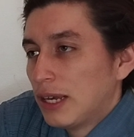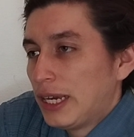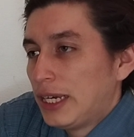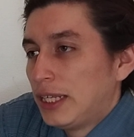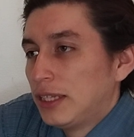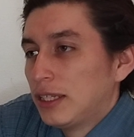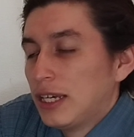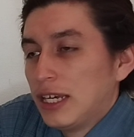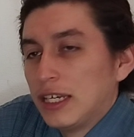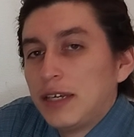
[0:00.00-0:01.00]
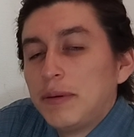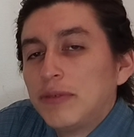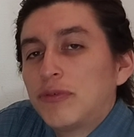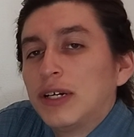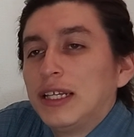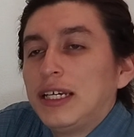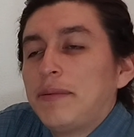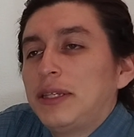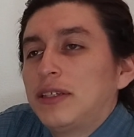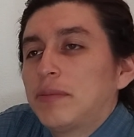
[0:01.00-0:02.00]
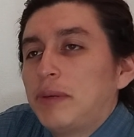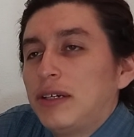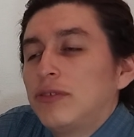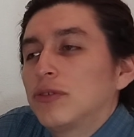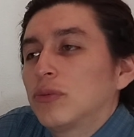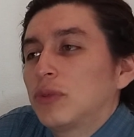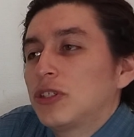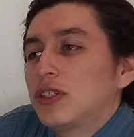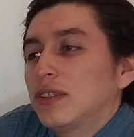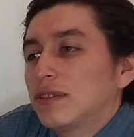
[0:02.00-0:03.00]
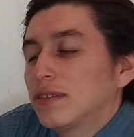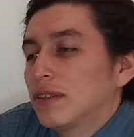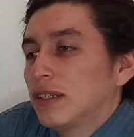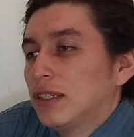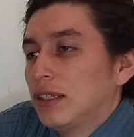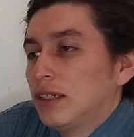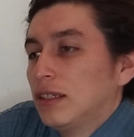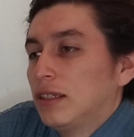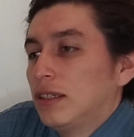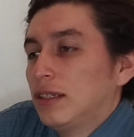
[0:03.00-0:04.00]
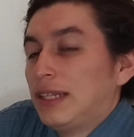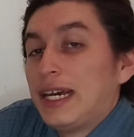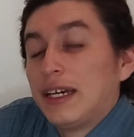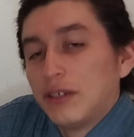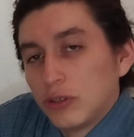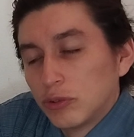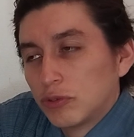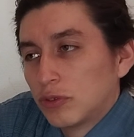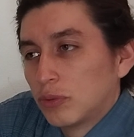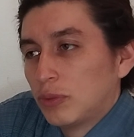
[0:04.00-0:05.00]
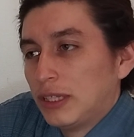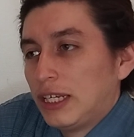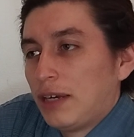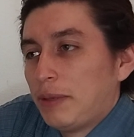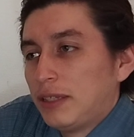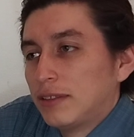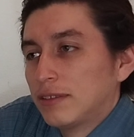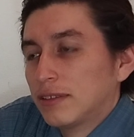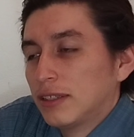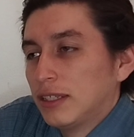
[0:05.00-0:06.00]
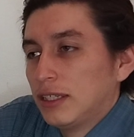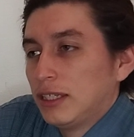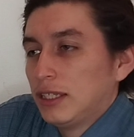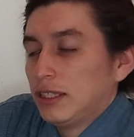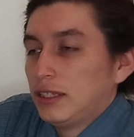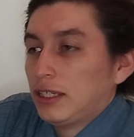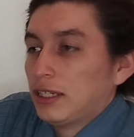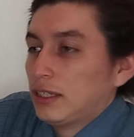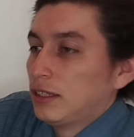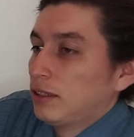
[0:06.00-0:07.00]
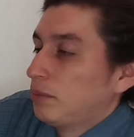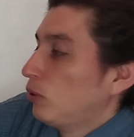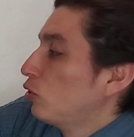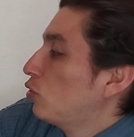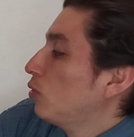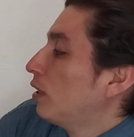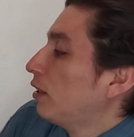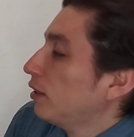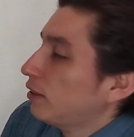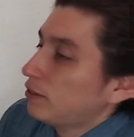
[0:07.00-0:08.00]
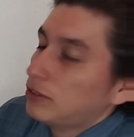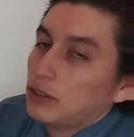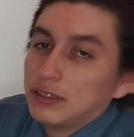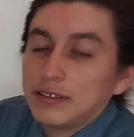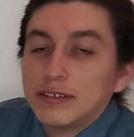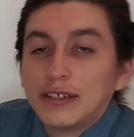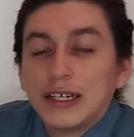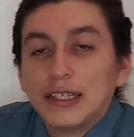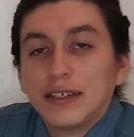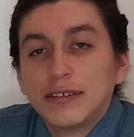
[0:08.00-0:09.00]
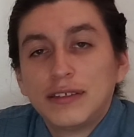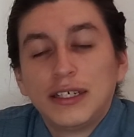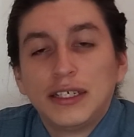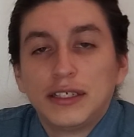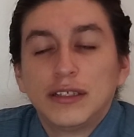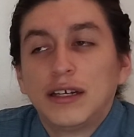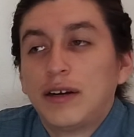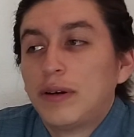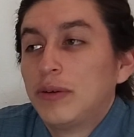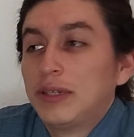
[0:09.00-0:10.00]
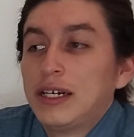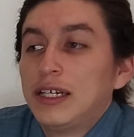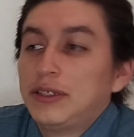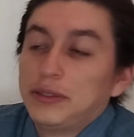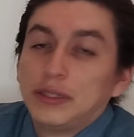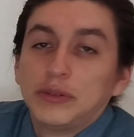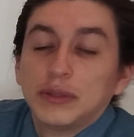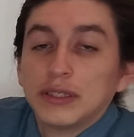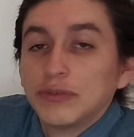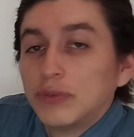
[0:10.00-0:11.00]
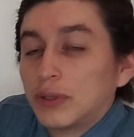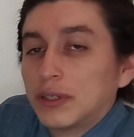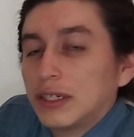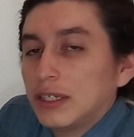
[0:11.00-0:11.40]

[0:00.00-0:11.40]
and even for a diabetic person which is diagnosed with diabetes, the blood sugar is not necessarily staying around 124.